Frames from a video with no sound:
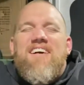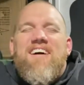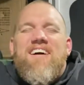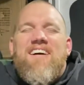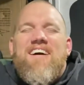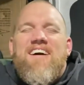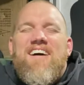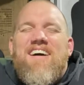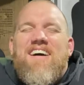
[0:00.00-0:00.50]

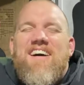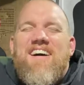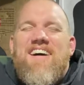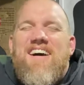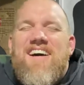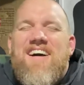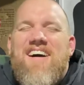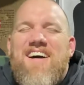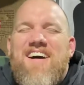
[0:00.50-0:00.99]

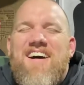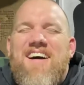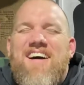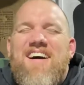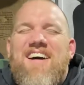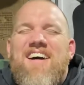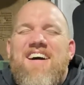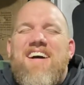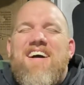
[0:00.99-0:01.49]

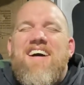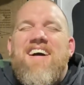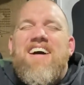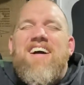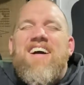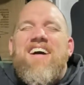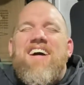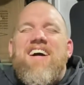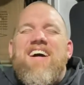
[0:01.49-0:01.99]

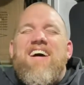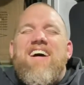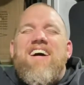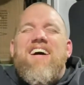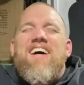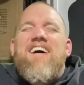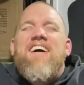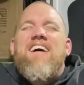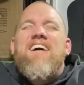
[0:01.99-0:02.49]

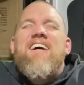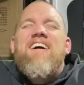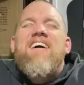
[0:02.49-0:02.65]
No one is speaking in this clip.